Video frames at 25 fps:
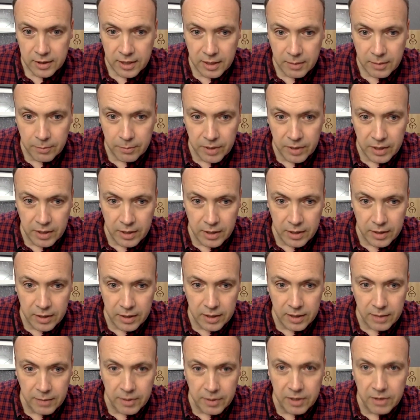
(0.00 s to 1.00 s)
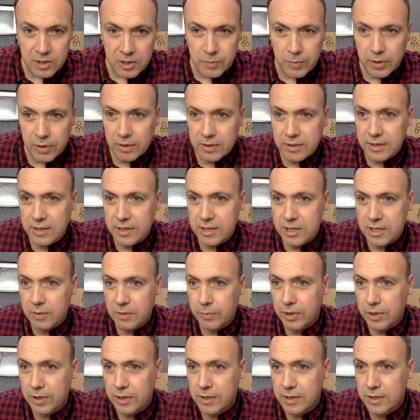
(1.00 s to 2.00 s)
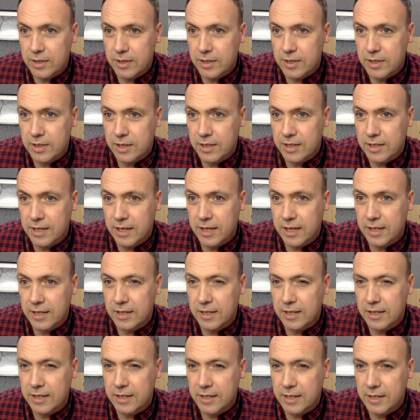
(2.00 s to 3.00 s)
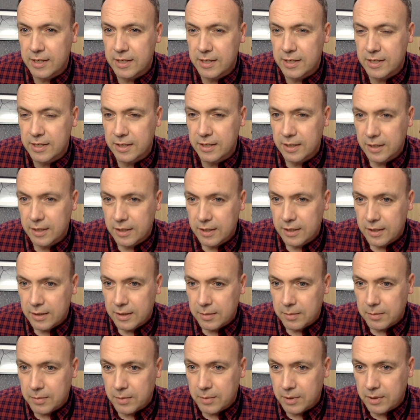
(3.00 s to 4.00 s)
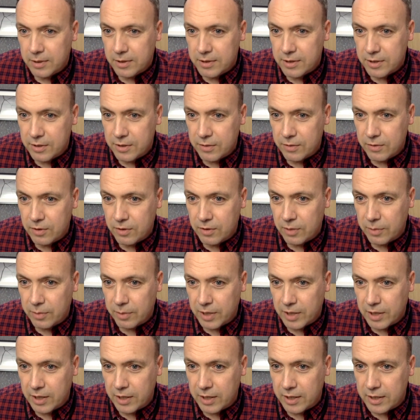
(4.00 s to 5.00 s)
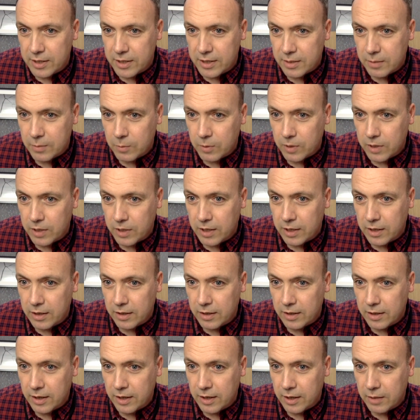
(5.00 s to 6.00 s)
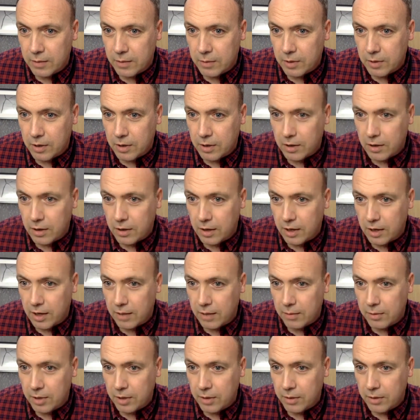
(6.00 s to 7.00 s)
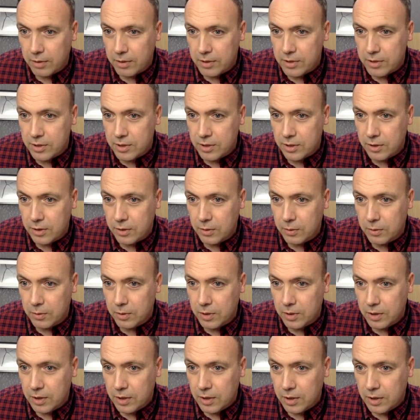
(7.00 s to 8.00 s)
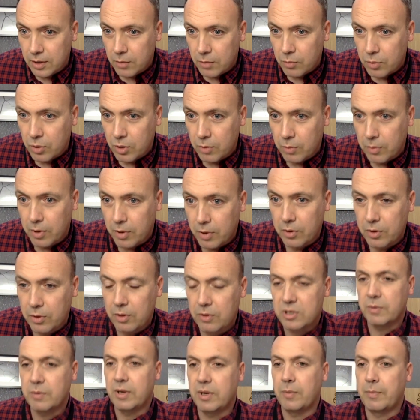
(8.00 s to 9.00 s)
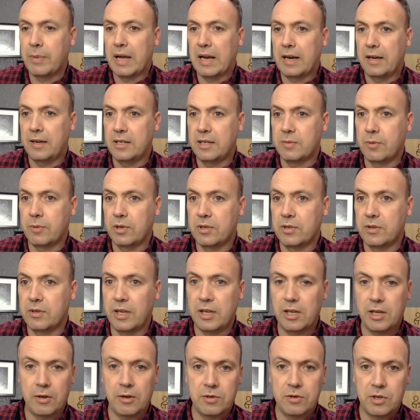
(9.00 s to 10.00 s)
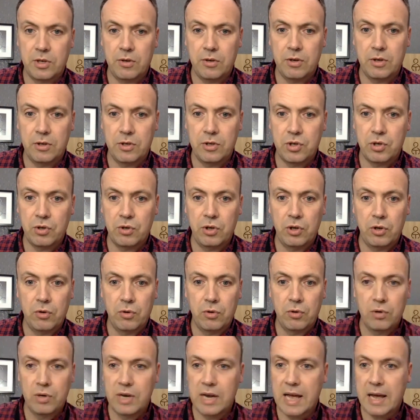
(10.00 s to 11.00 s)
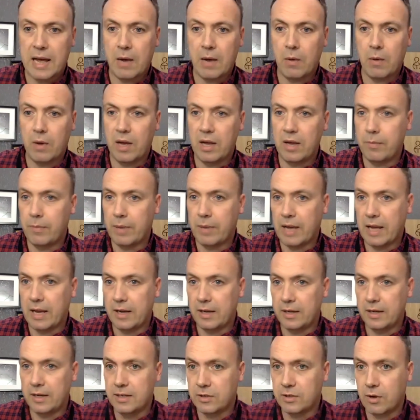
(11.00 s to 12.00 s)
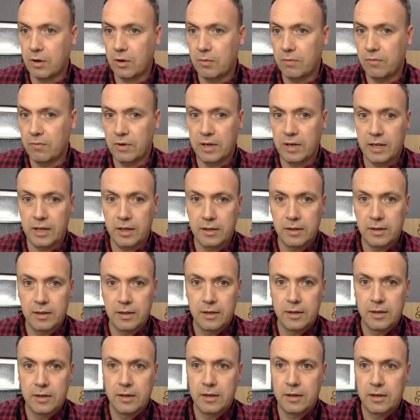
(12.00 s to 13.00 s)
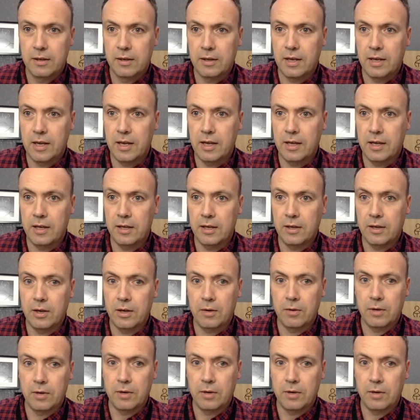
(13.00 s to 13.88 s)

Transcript: Let me go to participants, attendees. Marta, you've got to be in here somewhere. There you are. I'm going to promote you to be a panelist, Marta. There you go. So you're now a panelist, hopefully. There you go.